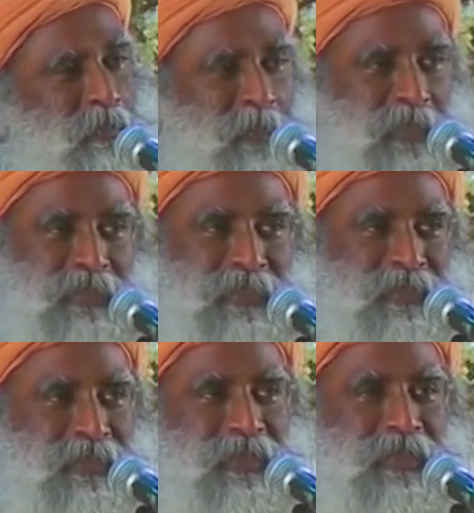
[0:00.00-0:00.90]
please
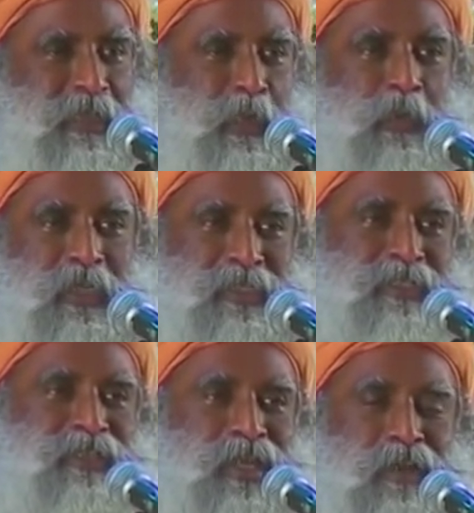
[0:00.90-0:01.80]
invest
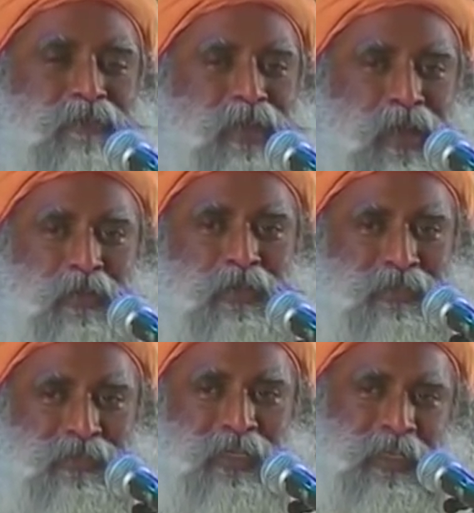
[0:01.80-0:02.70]
this half an hour
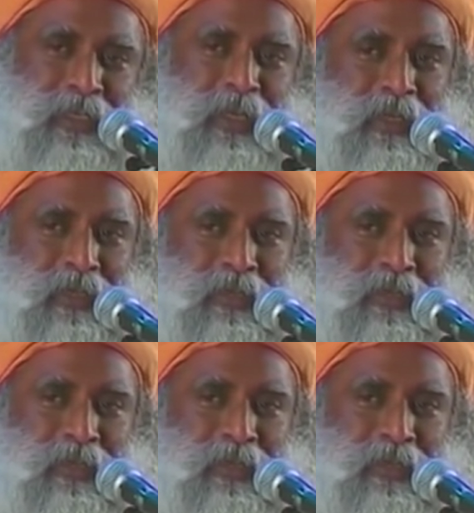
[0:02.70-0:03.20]
a day.